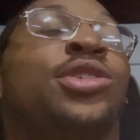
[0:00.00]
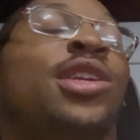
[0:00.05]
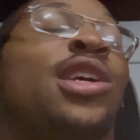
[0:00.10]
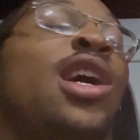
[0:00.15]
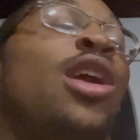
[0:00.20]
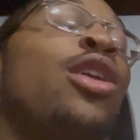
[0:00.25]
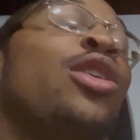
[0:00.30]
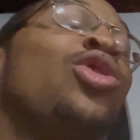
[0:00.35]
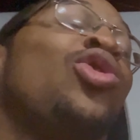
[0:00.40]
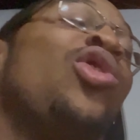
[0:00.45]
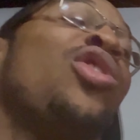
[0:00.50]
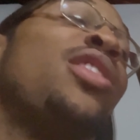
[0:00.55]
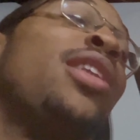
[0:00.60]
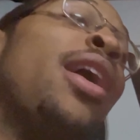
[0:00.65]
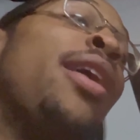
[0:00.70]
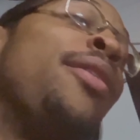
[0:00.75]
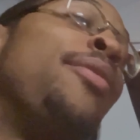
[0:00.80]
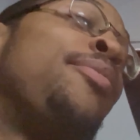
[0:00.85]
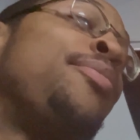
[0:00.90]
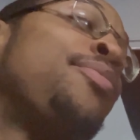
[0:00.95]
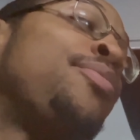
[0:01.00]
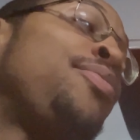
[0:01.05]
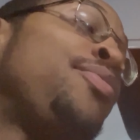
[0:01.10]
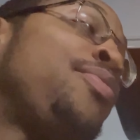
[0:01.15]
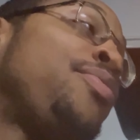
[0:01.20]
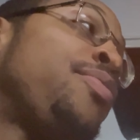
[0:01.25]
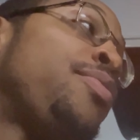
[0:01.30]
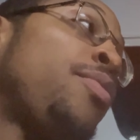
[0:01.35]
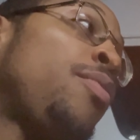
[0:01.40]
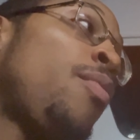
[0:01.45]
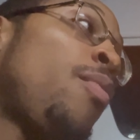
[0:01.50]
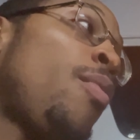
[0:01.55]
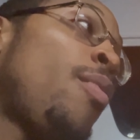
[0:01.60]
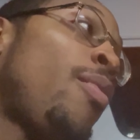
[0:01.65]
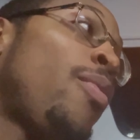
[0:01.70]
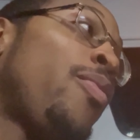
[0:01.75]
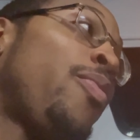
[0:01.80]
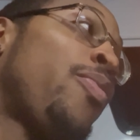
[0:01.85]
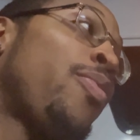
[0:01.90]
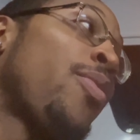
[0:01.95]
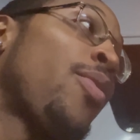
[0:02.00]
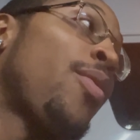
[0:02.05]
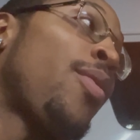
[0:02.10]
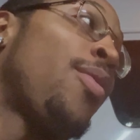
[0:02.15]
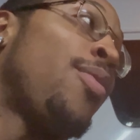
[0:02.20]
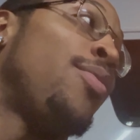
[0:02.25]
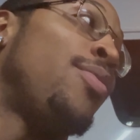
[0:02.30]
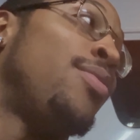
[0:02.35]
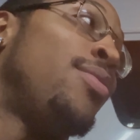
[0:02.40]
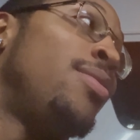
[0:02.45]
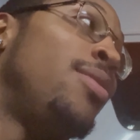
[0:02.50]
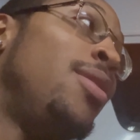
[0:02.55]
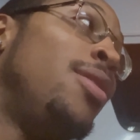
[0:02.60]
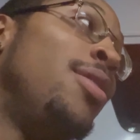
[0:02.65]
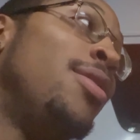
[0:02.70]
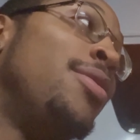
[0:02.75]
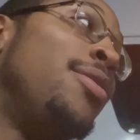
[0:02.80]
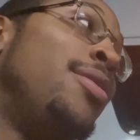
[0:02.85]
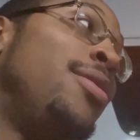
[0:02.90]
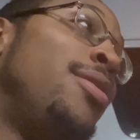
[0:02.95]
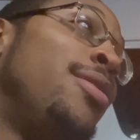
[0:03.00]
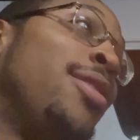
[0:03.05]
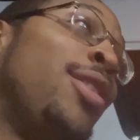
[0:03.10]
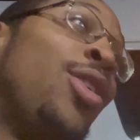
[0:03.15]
Should have got a torta. No, they don't sell torta.